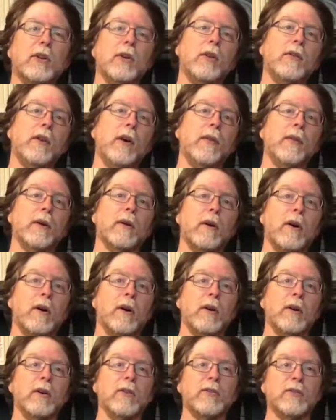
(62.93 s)
although there
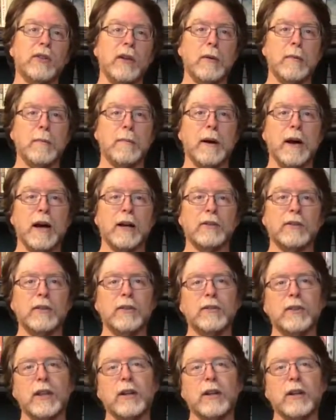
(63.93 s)
are some boxes